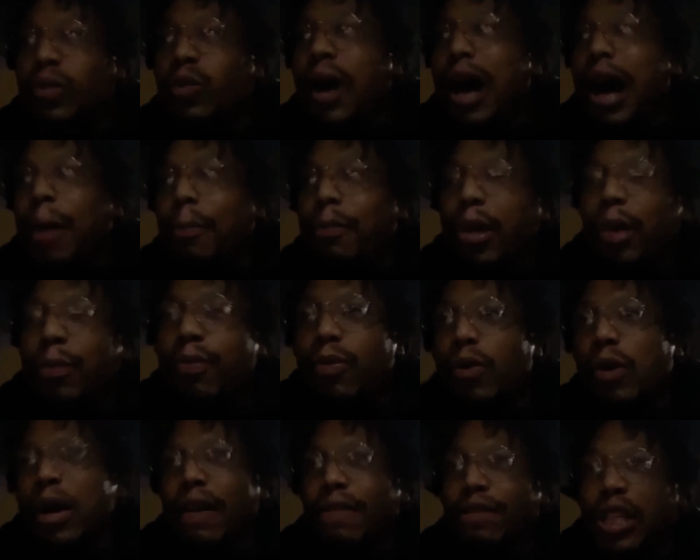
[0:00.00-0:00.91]
our
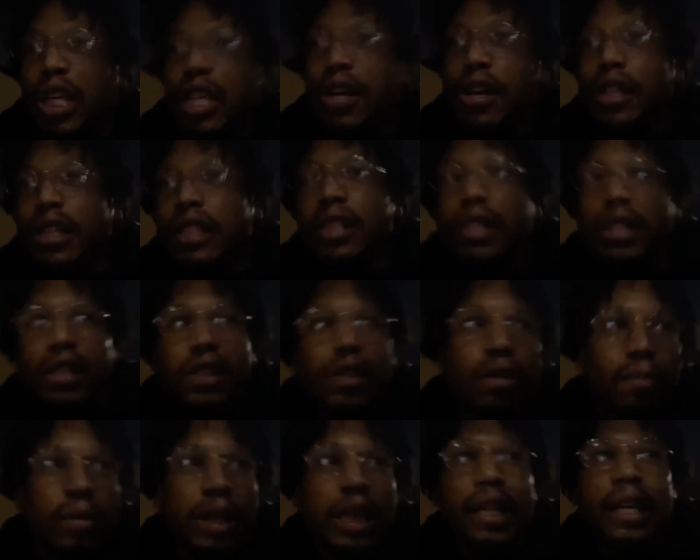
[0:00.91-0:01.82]
people have turned to
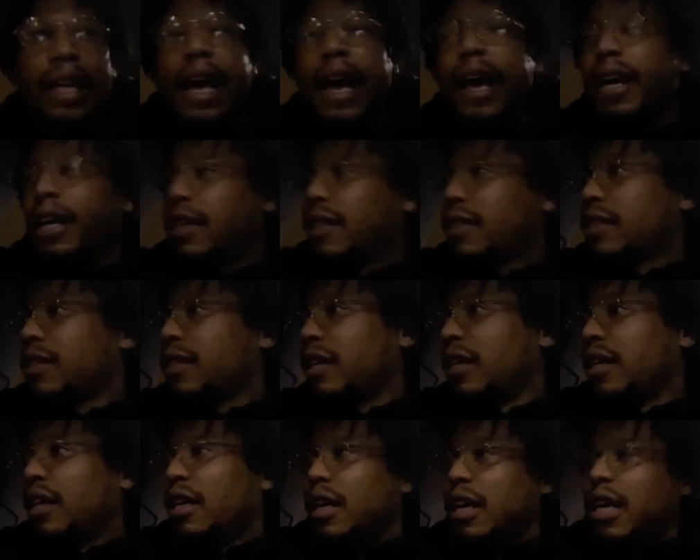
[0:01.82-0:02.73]
so many haters
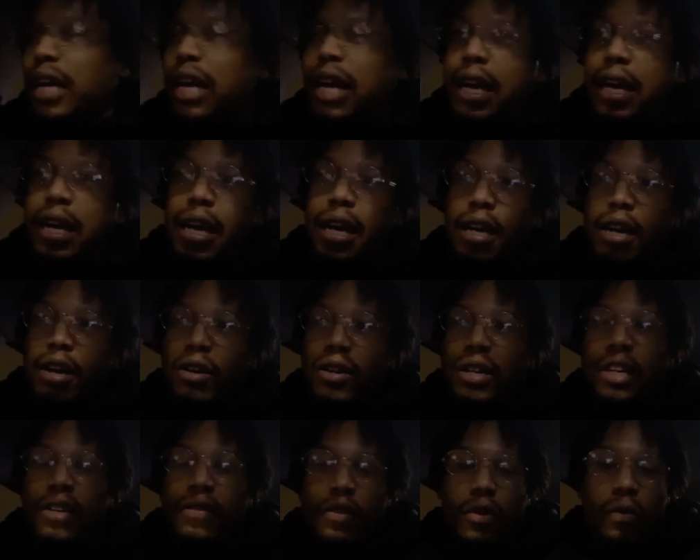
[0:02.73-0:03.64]
and they
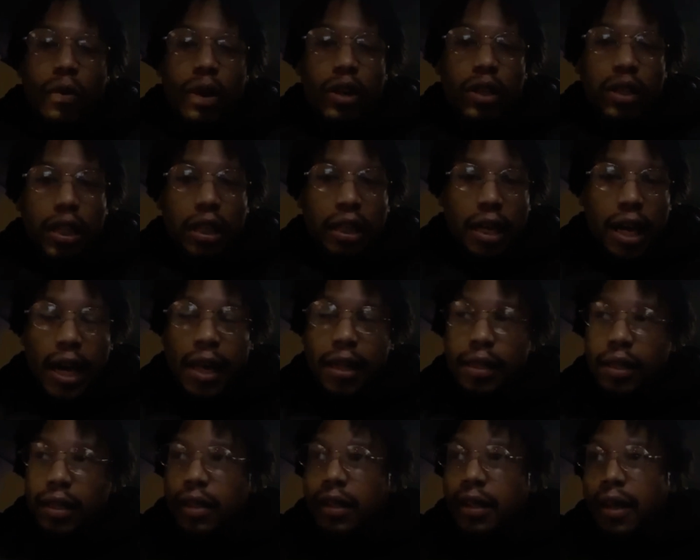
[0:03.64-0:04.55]
don't even work
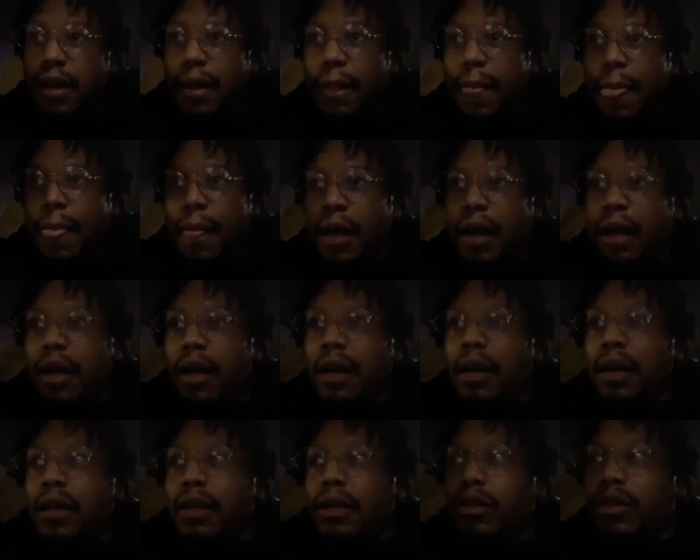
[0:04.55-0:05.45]
together.
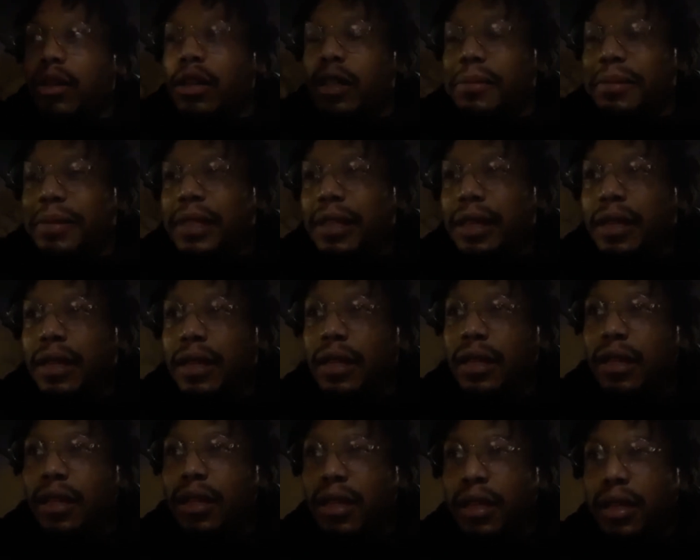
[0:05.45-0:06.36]
You know what I'm
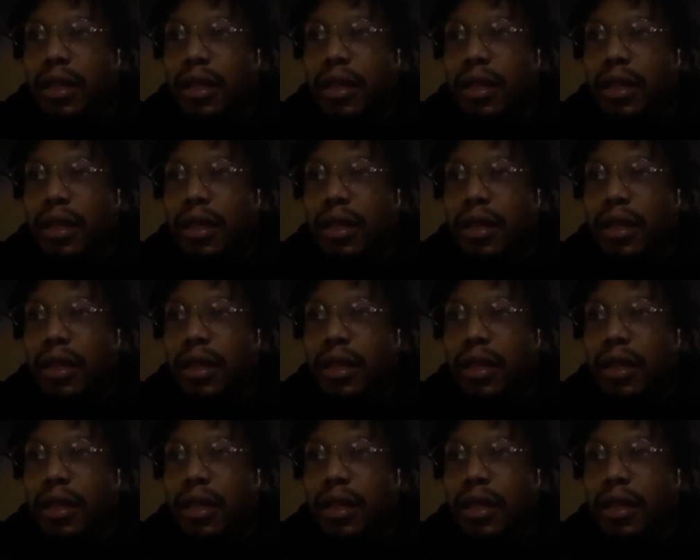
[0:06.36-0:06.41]
saying?